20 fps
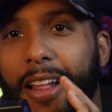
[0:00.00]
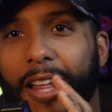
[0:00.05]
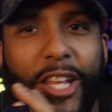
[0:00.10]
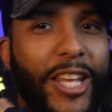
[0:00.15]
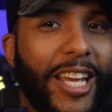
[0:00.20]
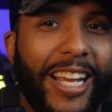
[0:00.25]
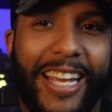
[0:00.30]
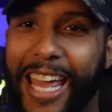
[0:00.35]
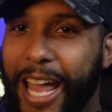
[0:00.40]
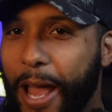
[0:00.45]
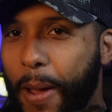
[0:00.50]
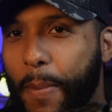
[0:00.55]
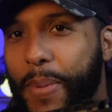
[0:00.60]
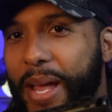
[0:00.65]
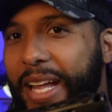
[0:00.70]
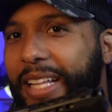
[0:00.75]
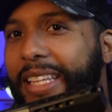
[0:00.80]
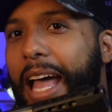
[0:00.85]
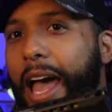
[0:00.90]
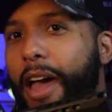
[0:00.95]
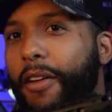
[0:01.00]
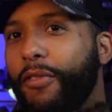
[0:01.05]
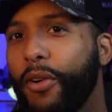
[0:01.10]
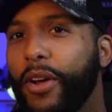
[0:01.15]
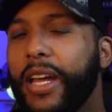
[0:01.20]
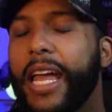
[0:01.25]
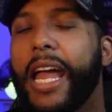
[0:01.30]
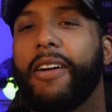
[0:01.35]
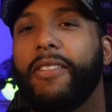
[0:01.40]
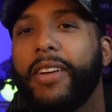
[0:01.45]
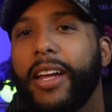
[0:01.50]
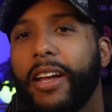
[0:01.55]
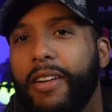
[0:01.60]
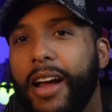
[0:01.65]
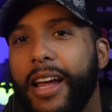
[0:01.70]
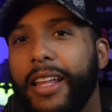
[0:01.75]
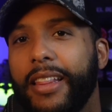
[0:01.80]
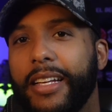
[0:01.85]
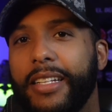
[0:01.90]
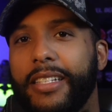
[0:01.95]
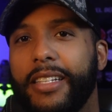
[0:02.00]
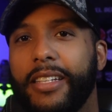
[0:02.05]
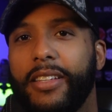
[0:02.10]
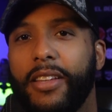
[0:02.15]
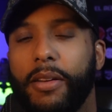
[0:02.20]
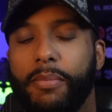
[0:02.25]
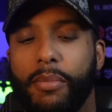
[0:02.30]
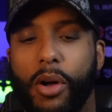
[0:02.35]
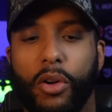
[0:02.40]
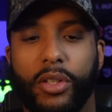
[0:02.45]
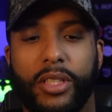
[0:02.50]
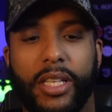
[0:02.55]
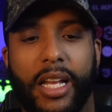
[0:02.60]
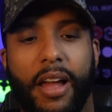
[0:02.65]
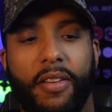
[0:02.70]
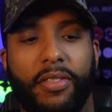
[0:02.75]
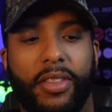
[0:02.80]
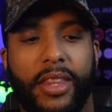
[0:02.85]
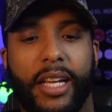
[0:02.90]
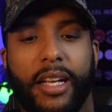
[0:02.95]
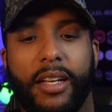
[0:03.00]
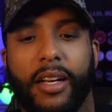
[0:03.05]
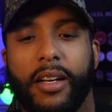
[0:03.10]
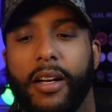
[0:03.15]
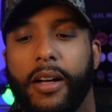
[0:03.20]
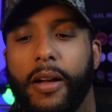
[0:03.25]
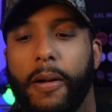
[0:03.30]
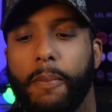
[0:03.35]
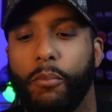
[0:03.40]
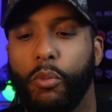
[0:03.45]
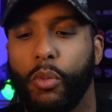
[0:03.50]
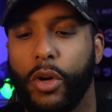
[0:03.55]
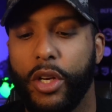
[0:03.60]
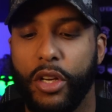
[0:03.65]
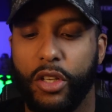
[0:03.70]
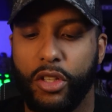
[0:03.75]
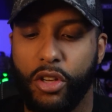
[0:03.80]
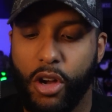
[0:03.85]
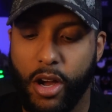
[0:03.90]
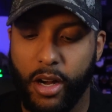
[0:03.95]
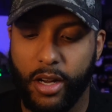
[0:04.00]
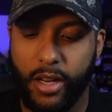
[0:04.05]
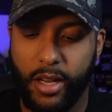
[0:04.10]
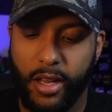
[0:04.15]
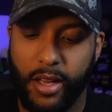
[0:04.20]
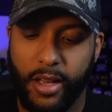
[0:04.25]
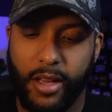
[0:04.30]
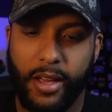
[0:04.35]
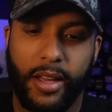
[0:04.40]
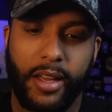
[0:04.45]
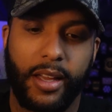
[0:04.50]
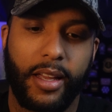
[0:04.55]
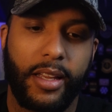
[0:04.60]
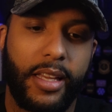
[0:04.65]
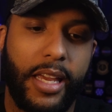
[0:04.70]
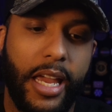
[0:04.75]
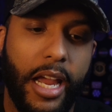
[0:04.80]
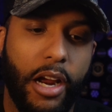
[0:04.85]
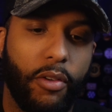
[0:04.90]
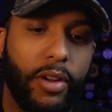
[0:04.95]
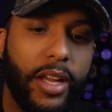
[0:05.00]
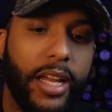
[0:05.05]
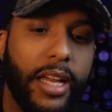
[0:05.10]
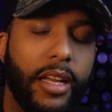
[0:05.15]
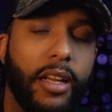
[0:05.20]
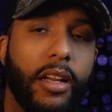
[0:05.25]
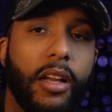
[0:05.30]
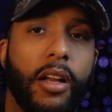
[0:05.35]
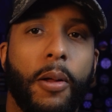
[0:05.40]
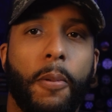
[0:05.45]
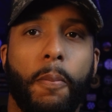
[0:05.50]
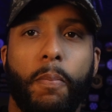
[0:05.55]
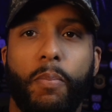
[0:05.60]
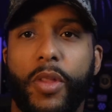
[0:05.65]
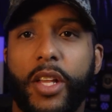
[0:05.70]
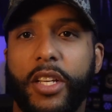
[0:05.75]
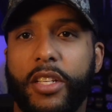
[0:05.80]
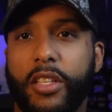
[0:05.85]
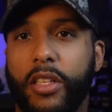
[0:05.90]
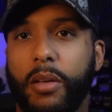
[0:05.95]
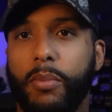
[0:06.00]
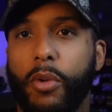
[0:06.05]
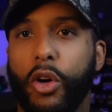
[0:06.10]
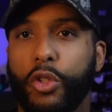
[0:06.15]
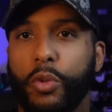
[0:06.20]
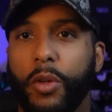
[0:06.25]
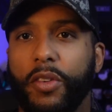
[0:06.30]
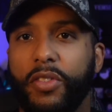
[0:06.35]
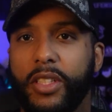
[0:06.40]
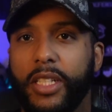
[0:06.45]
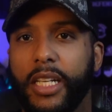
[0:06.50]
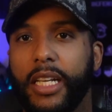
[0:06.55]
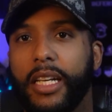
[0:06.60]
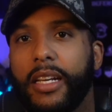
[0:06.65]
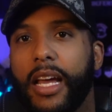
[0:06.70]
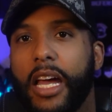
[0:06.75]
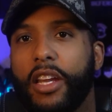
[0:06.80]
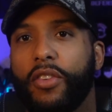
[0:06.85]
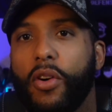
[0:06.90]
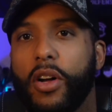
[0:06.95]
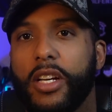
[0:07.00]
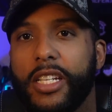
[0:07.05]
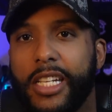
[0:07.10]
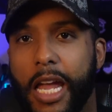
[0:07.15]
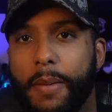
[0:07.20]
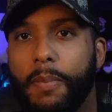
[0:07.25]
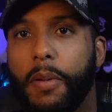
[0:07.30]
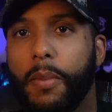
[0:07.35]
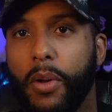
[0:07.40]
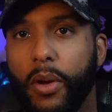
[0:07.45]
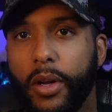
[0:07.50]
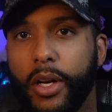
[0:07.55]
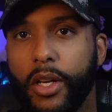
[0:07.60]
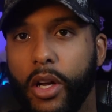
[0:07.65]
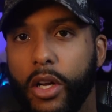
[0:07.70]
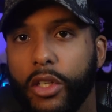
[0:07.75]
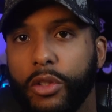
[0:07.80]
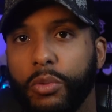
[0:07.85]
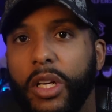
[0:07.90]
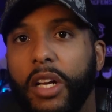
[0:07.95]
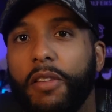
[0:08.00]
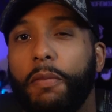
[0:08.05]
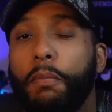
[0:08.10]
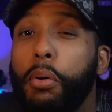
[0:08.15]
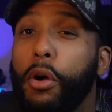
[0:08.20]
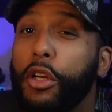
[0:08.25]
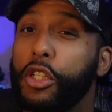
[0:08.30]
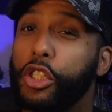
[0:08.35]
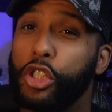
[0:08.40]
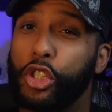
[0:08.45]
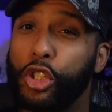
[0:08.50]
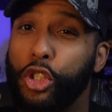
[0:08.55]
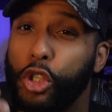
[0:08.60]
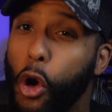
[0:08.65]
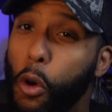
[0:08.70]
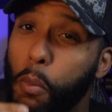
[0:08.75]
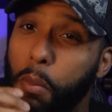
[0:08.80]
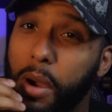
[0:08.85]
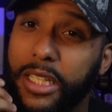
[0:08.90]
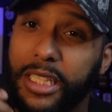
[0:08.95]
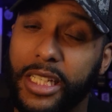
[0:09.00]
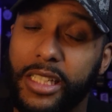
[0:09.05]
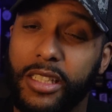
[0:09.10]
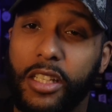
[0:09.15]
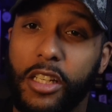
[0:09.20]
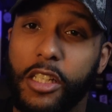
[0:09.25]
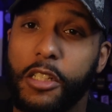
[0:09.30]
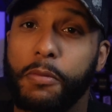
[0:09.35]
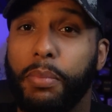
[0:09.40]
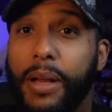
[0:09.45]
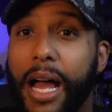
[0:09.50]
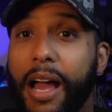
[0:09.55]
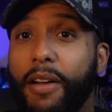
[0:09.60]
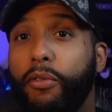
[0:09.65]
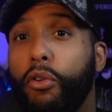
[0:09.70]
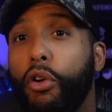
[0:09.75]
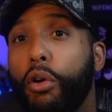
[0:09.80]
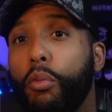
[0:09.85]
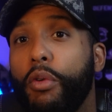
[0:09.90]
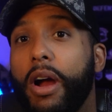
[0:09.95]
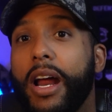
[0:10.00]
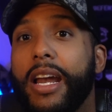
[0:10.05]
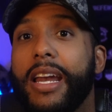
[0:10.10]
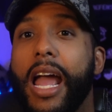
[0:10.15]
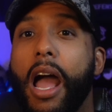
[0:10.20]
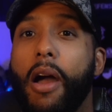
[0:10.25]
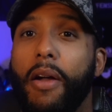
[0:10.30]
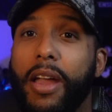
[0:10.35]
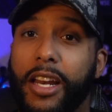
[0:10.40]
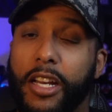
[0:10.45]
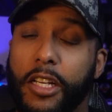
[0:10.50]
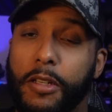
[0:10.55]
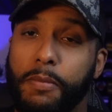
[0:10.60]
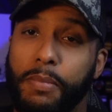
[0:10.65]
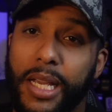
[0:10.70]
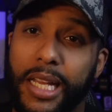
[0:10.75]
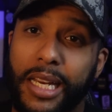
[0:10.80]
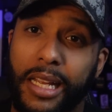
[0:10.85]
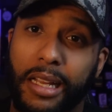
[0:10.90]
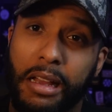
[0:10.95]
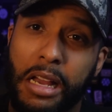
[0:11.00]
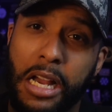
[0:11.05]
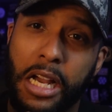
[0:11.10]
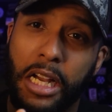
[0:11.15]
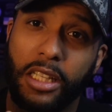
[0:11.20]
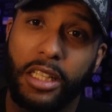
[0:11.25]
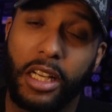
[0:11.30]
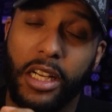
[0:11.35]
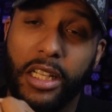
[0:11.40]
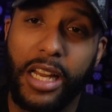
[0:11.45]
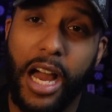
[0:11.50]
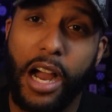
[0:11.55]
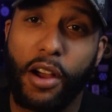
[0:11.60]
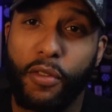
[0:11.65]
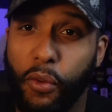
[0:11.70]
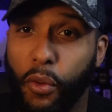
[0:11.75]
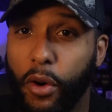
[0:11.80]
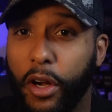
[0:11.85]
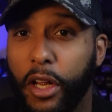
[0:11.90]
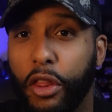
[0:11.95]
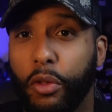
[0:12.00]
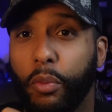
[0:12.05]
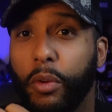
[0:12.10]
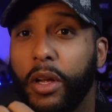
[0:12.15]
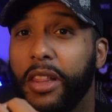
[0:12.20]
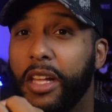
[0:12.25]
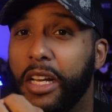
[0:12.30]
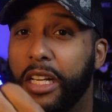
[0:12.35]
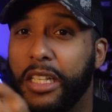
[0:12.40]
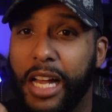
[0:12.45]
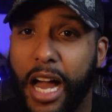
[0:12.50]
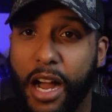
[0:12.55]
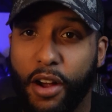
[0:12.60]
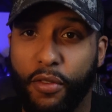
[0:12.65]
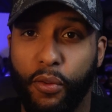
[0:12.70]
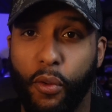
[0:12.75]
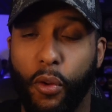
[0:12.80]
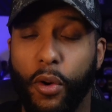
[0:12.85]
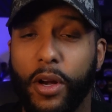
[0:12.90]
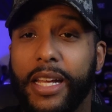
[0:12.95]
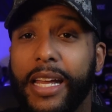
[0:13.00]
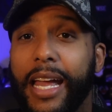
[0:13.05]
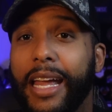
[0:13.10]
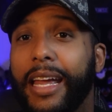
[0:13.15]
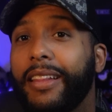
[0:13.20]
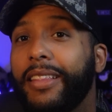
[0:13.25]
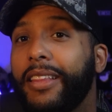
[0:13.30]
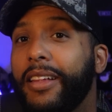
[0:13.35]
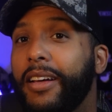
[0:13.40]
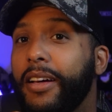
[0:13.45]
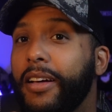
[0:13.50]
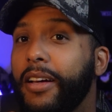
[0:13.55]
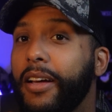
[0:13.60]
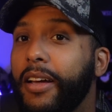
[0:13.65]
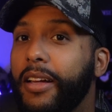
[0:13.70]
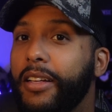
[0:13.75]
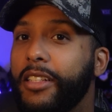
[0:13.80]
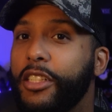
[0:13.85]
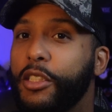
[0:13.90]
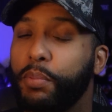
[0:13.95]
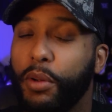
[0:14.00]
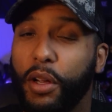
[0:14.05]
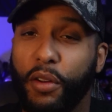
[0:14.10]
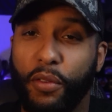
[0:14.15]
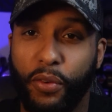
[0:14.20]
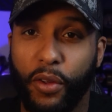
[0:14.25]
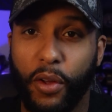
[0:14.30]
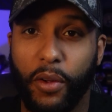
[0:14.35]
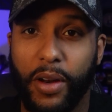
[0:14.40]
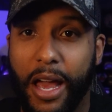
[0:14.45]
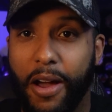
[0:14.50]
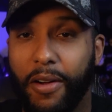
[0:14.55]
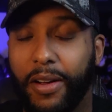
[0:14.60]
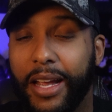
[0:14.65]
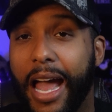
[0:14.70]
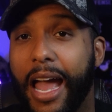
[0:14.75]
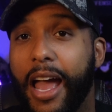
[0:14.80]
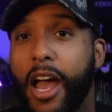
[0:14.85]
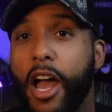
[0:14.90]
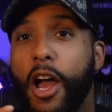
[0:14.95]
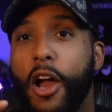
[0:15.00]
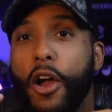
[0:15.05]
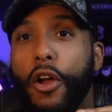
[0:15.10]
You can't beat that for carrying, right? This is the most that I think when you talk carrying, this is the most we've seen as far as capability goes. We have put so much into this platform. Right now, it is beating the Glock 43, the Glock 48, the Springfield Hellcat.